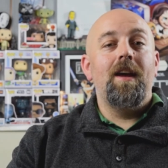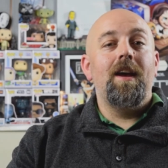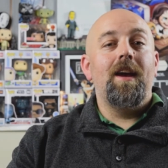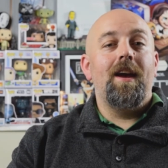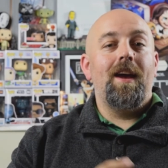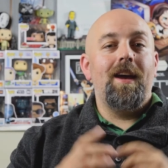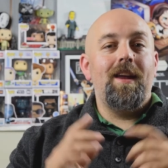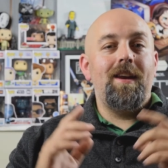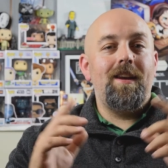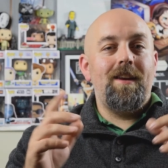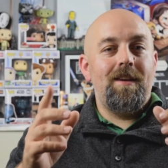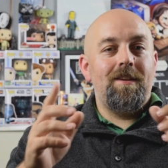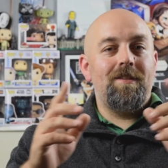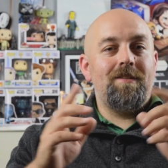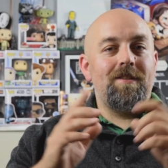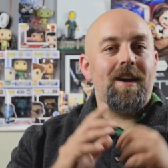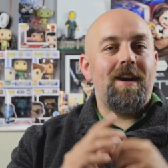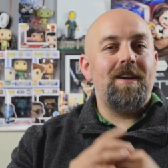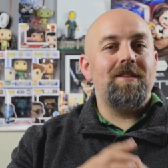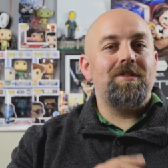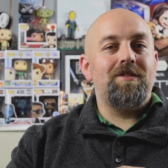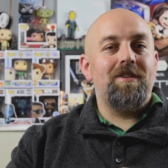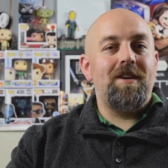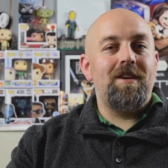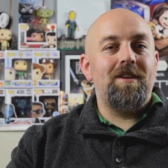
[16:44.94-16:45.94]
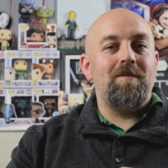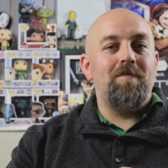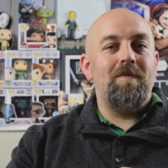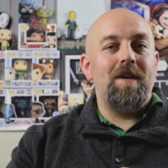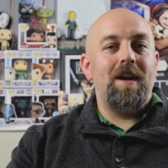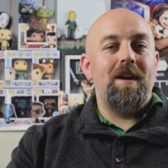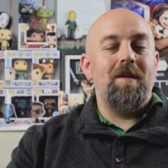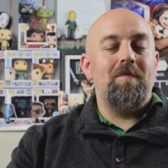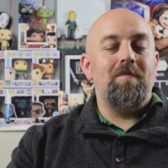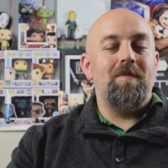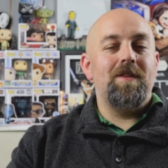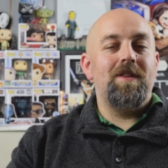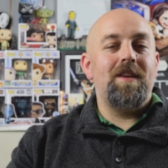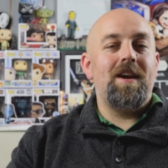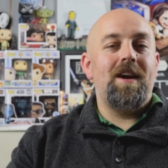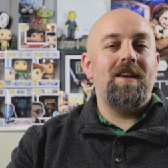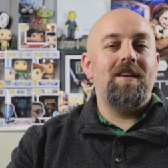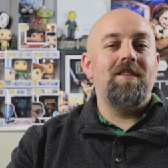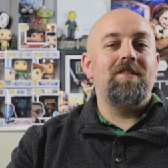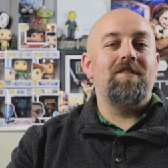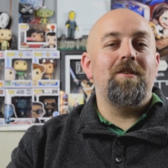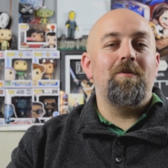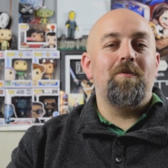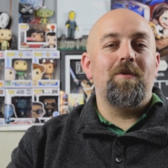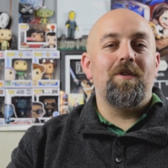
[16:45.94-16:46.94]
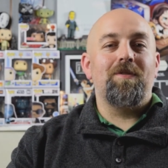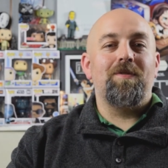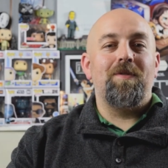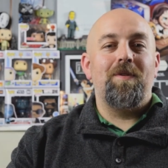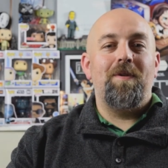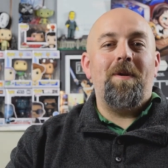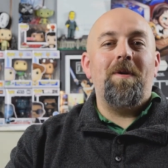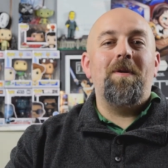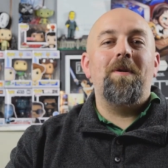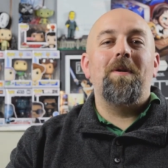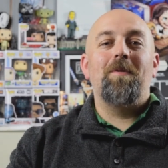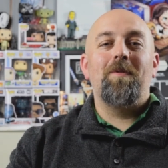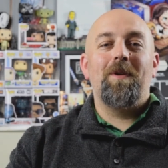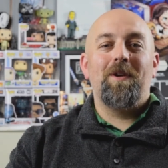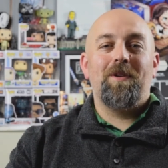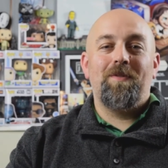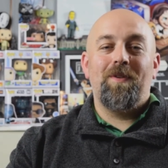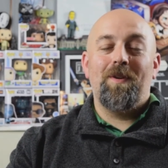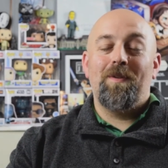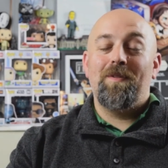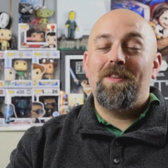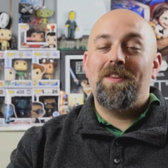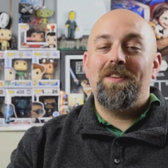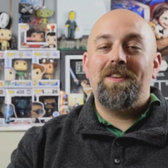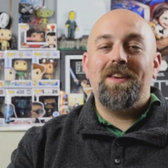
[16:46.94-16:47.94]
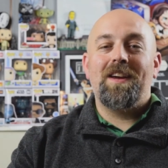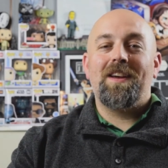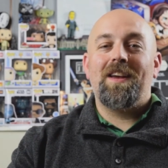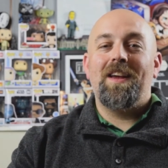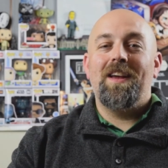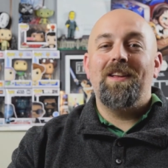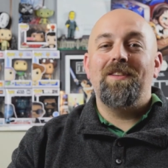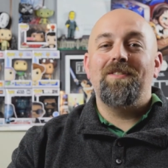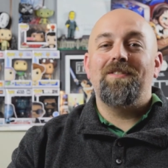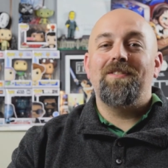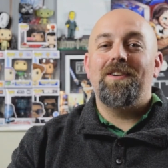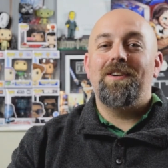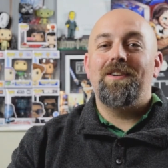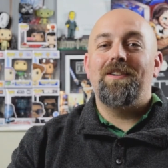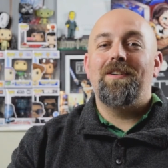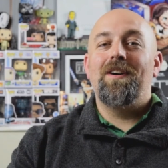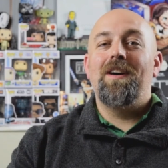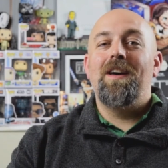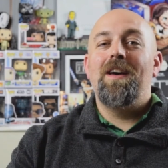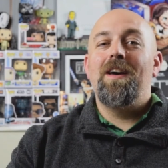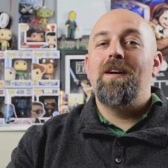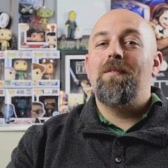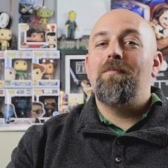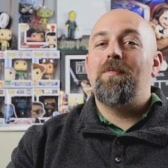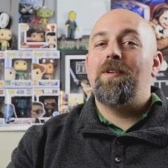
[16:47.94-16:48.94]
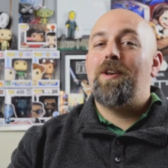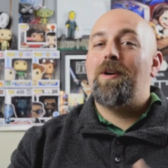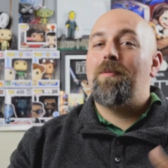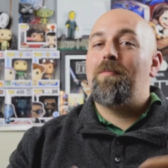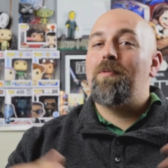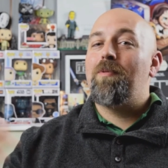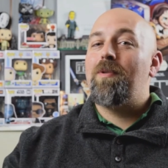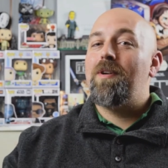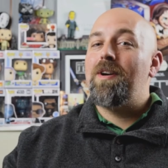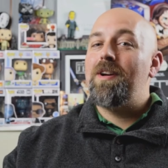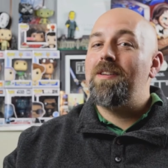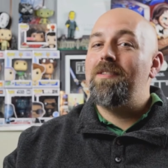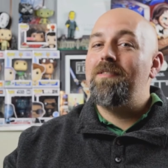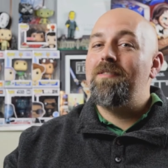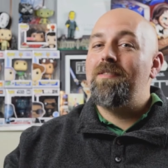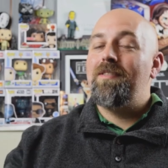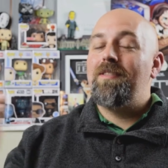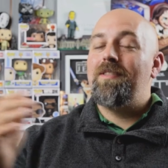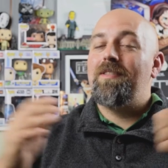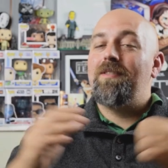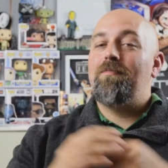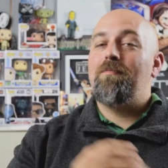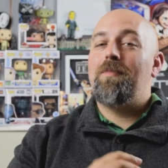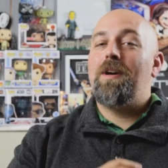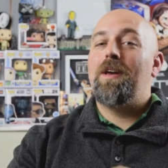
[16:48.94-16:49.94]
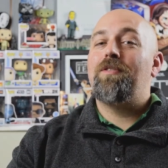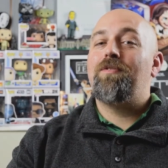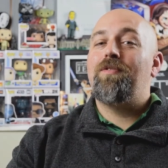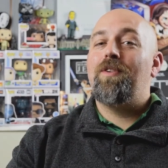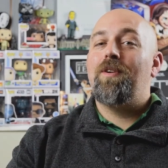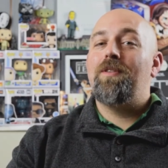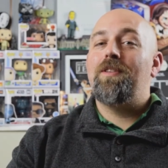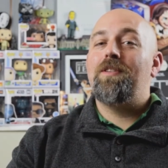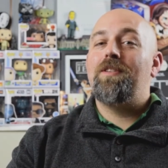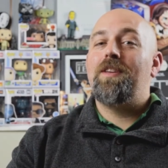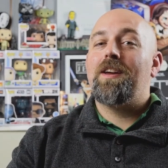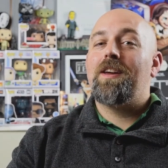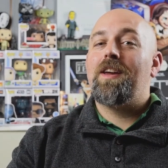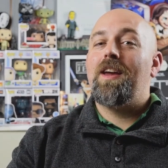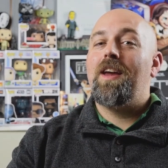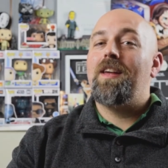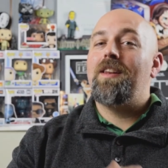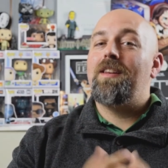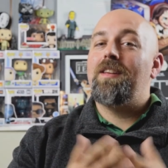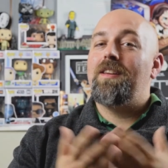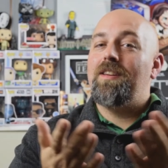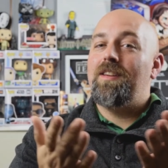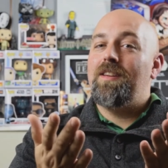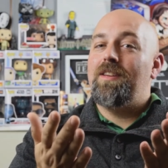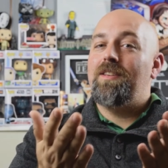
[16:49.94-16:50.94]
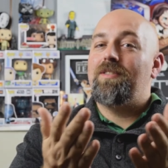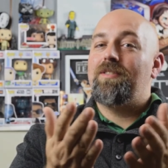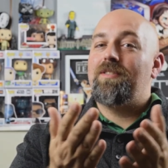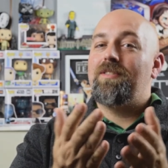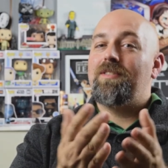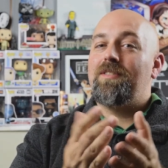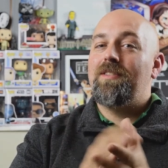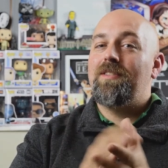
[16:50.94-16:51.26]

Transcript: And it is not Slender Man, but that is the worst film of the decade. So, but number one, best film of the decade is...